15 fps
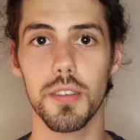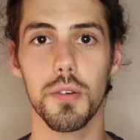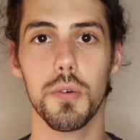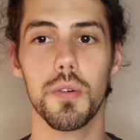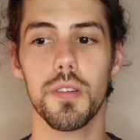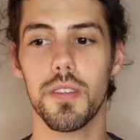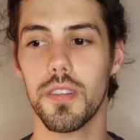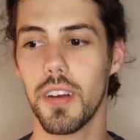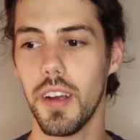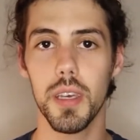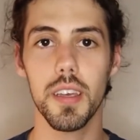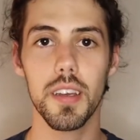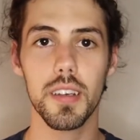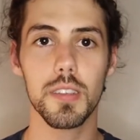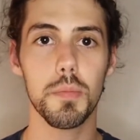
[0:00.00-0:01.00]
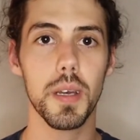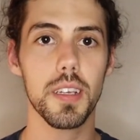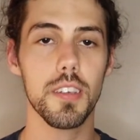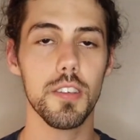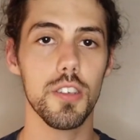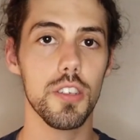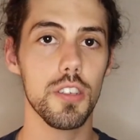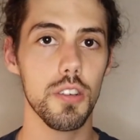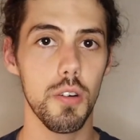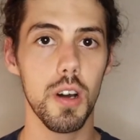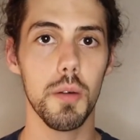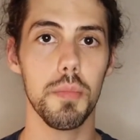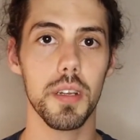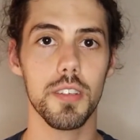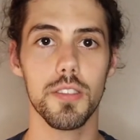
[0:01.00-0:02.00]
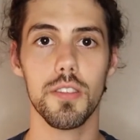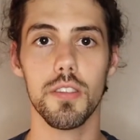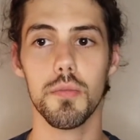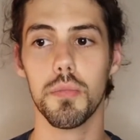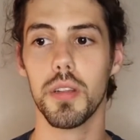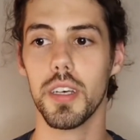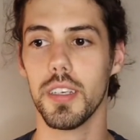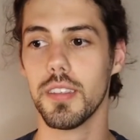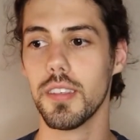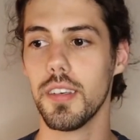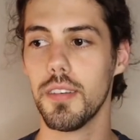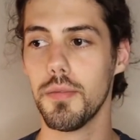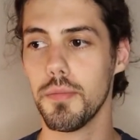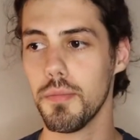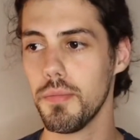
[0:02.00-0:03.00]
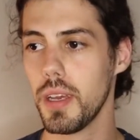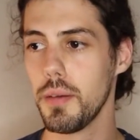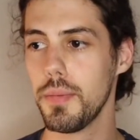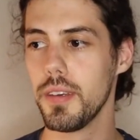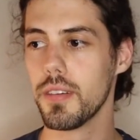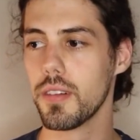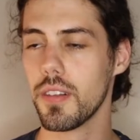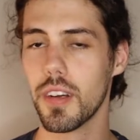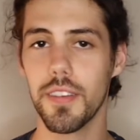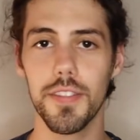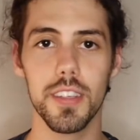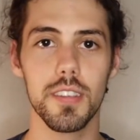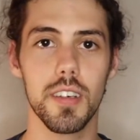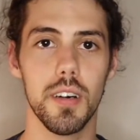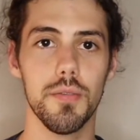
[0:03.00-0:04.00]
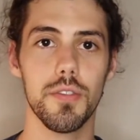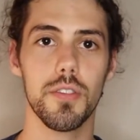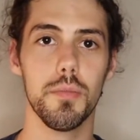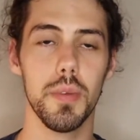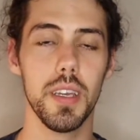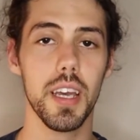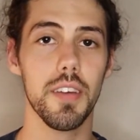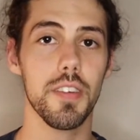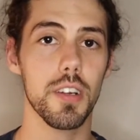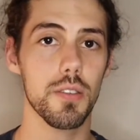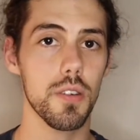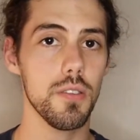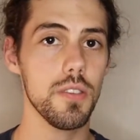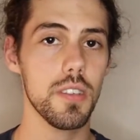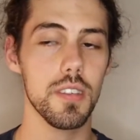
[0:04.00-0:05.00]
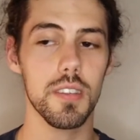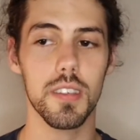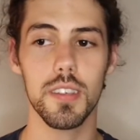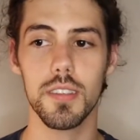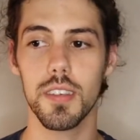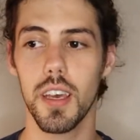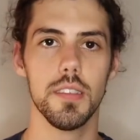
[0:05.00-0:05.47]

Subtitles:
or being expected to show up at a certain place, and maybe a lot of this comes from me having Crohn's disease.